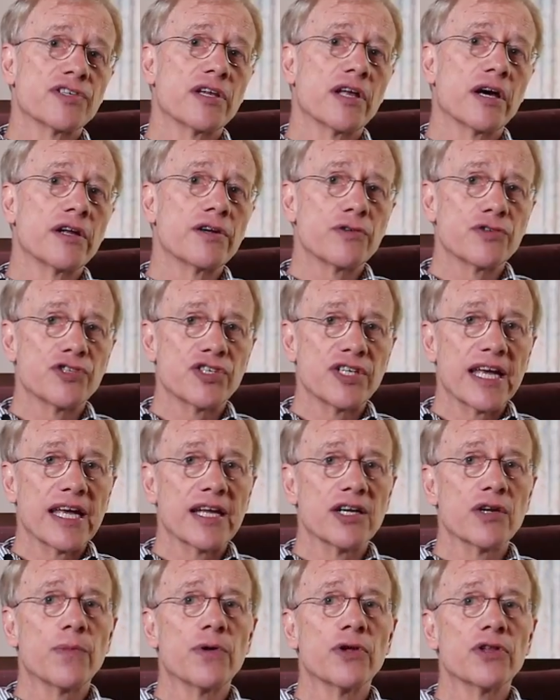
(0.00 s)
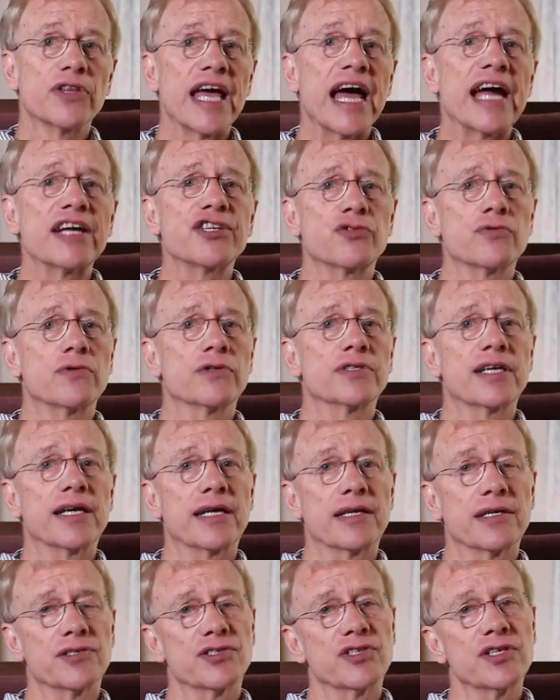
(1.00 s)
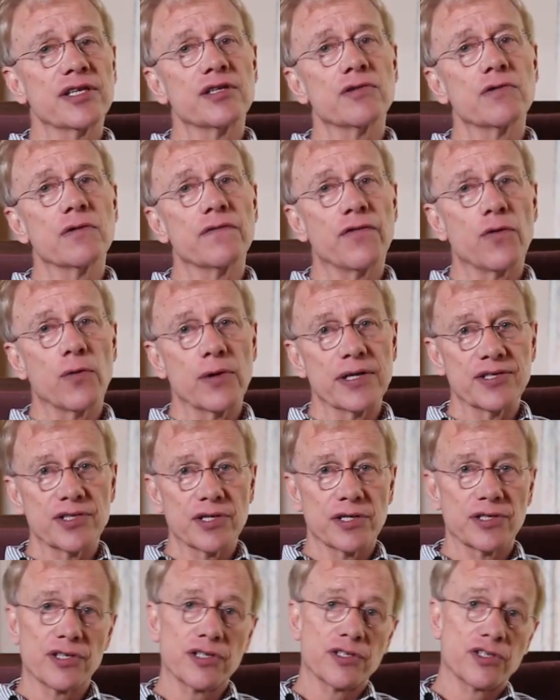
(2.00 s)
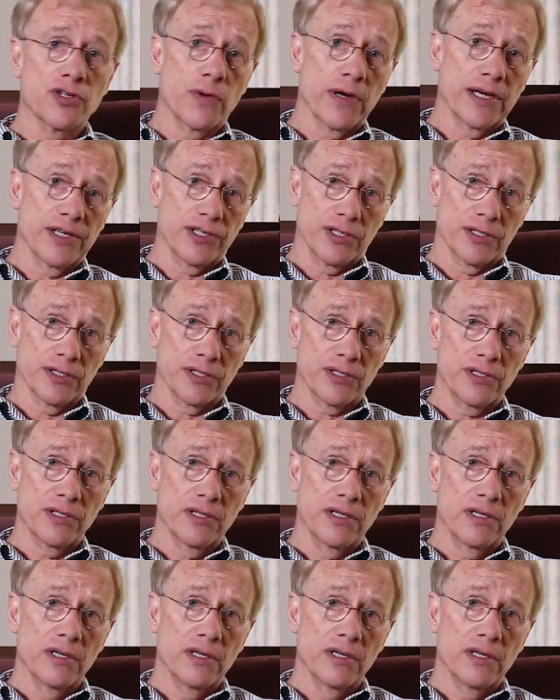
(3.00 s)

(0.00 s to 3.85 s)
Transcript: an understandable natural tendency to avoid such situations.